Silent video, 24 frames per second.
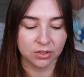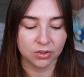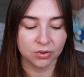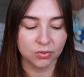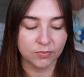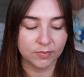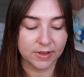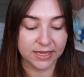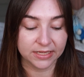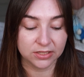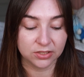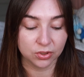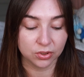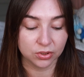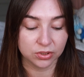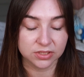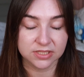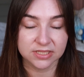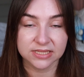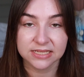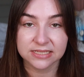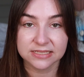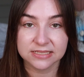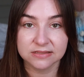oh my God,
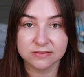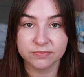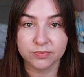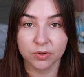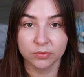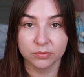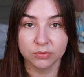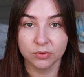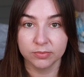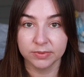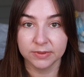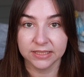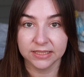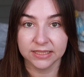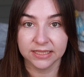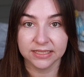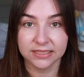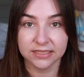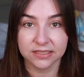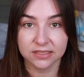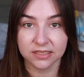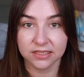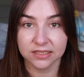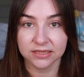this is probably
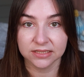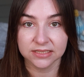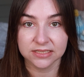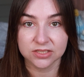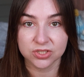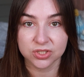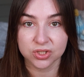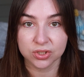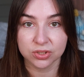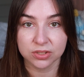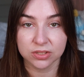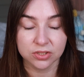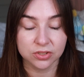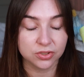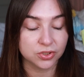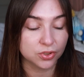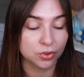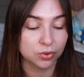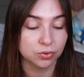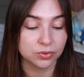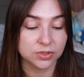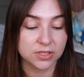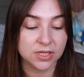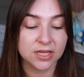like at least 2 years
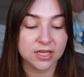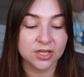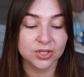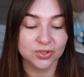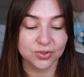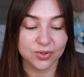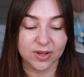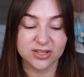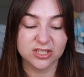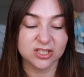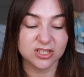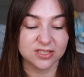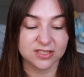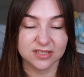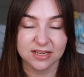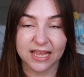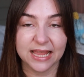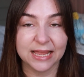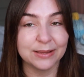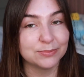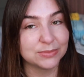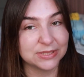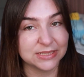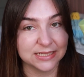old. So I just
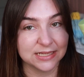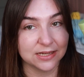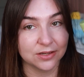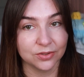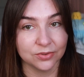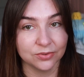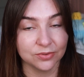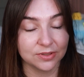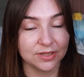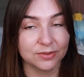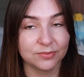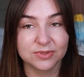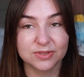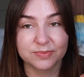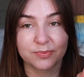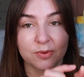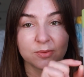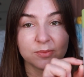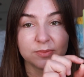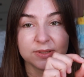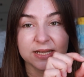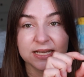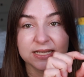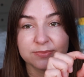emptied it out. It was
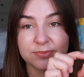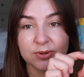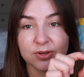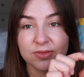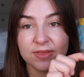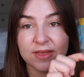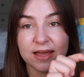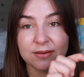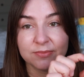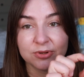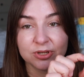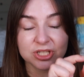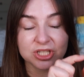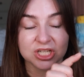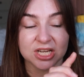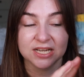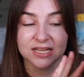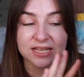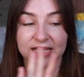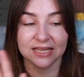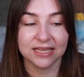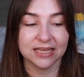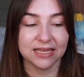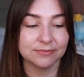probably had about that much
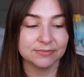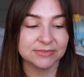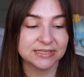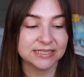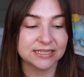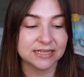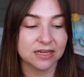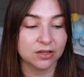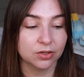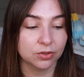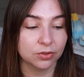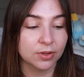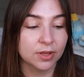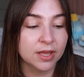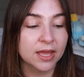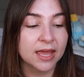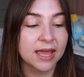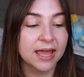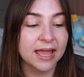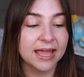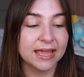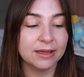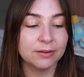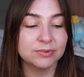in it. I emptied it out.
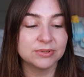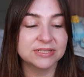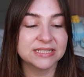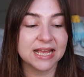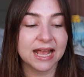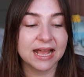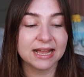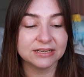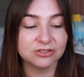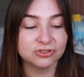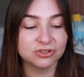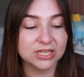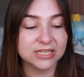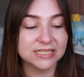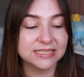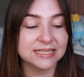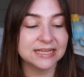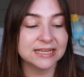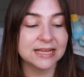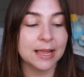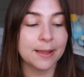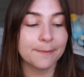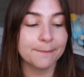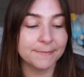It was a
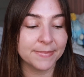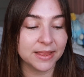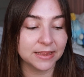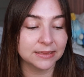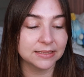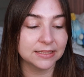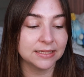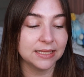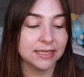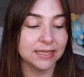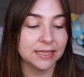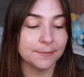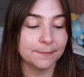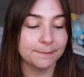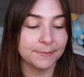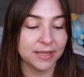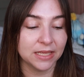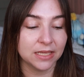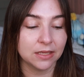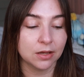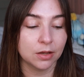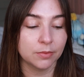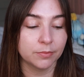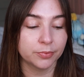hydrating milky
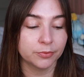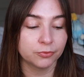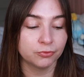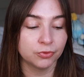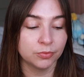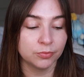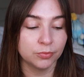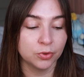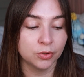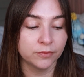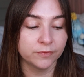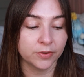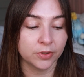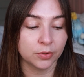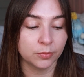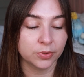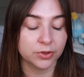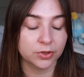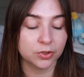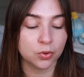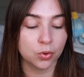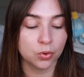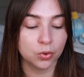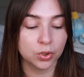makeup remover
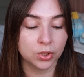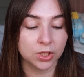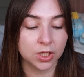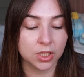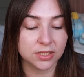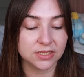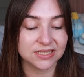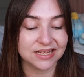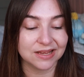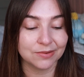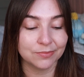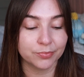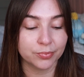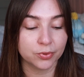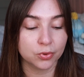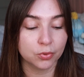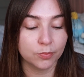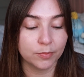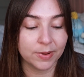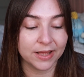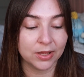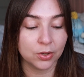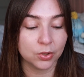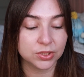with coconut and
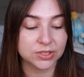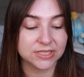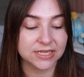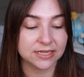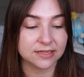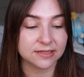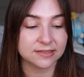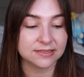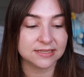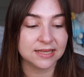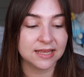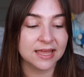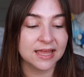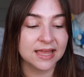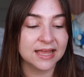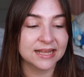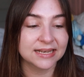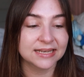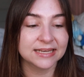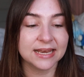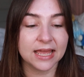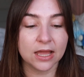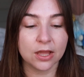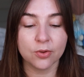probiotics.
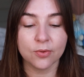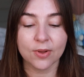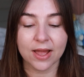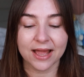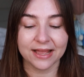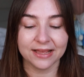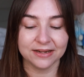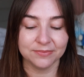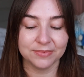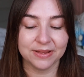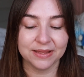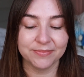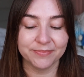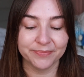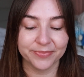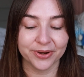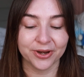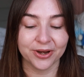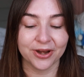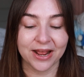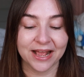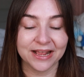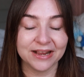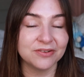Now, I
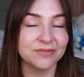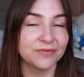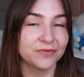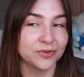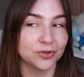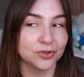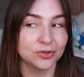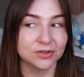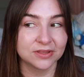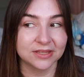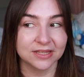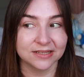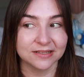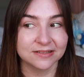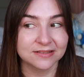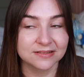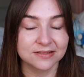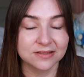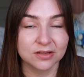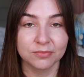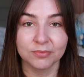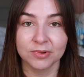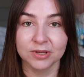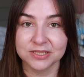remember I reviewed
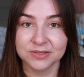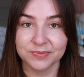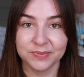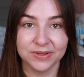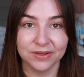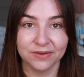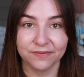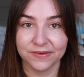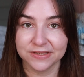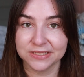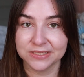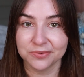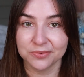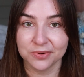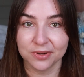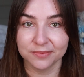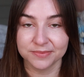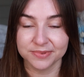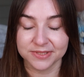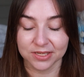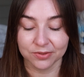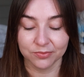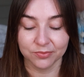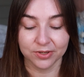this. There must be a video
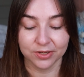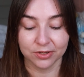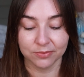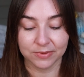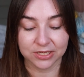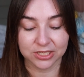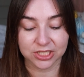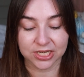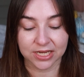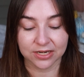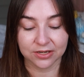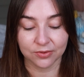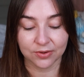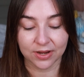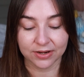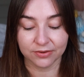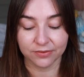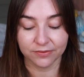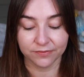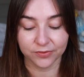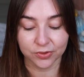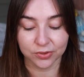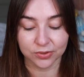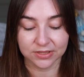up somewhere on my channel. I
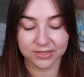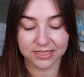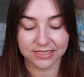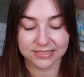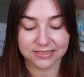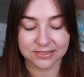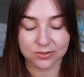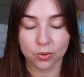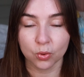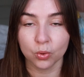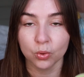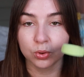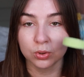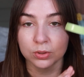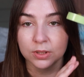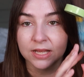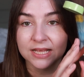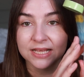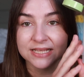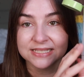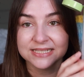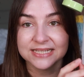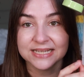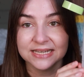reviewed this whole
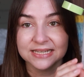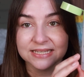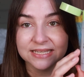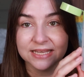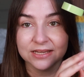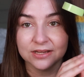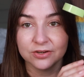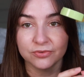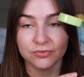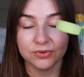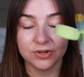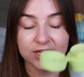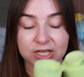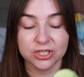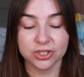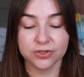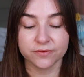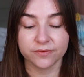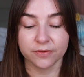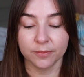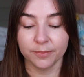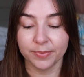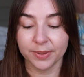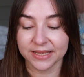skincare
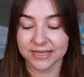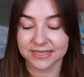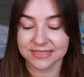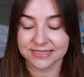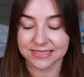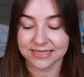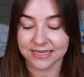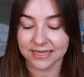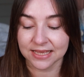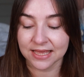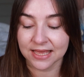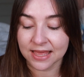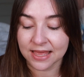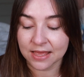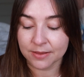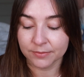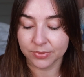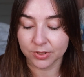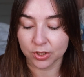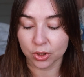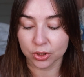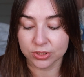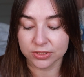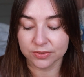range from Pixi
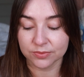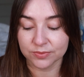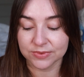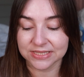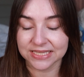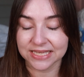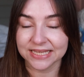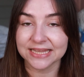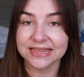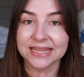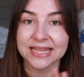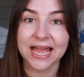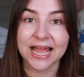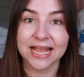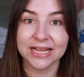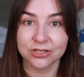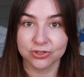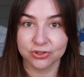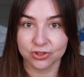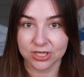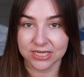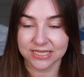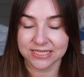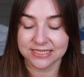because it was like the
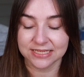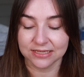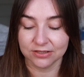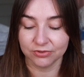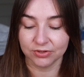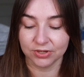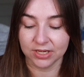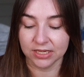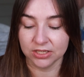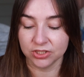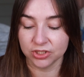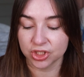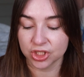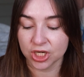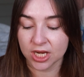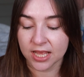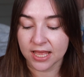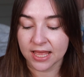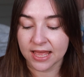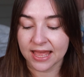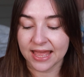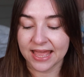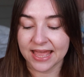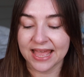hydrating range.
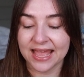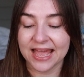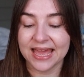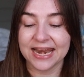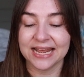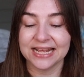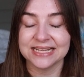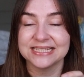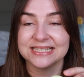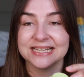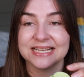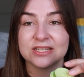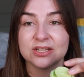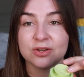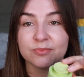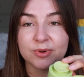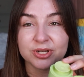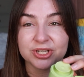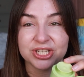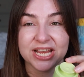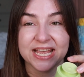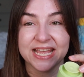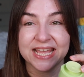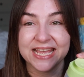And I said how
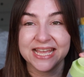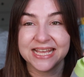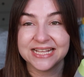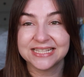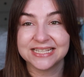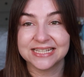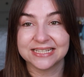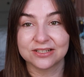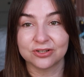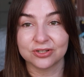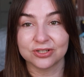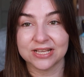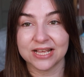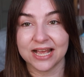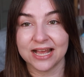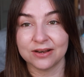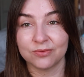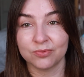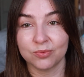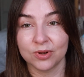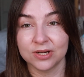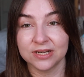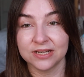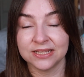much I hated because it
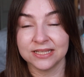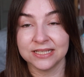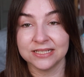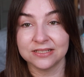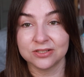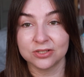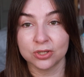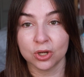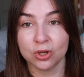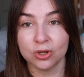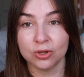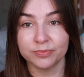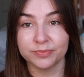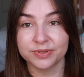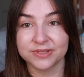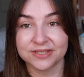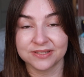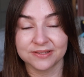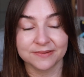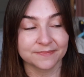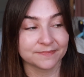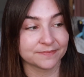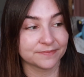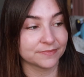had one of these
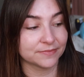tops.